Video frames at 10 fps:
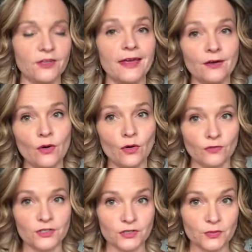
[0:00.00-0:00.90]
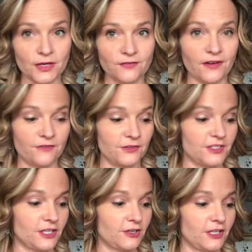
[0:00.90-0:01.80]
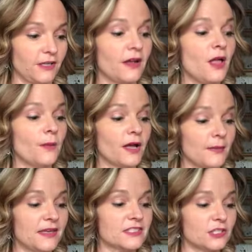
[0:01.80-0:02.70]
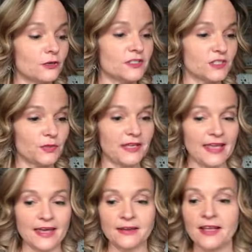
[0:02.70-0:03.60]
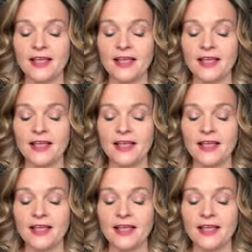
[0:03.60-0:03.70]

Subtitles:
You can't go over $225 for the starter kit. Coming as close as we can.